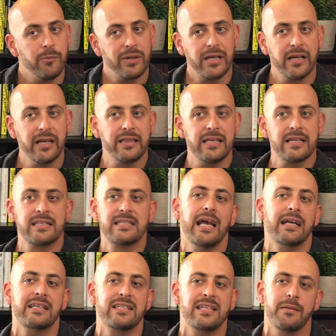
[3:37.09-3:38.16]
And we can get the
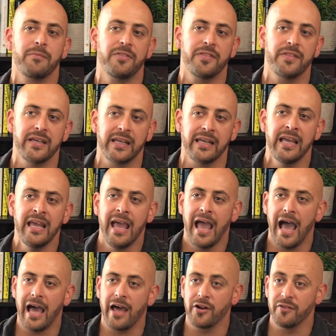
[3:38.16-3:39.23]
exact same thing
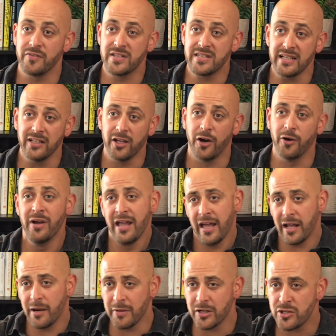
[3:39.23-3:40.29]
out of Zillow, and
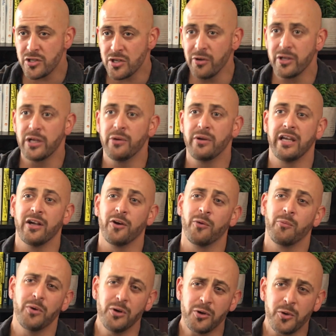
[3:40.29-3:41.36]
I'm going to show you here
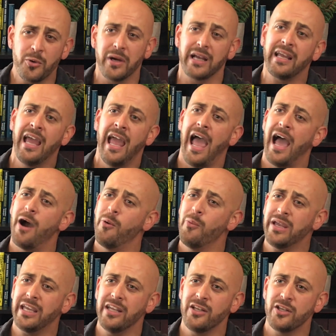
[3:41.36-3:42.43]
real quick how we
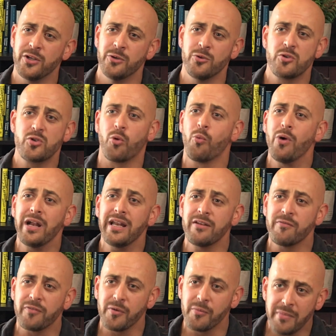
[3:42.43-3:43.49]
can use, or what
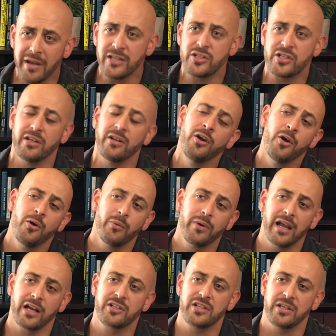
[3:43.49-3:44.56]
information we
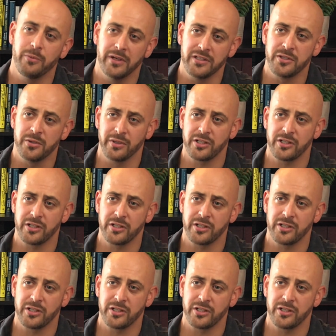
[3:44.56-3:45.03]
actually want to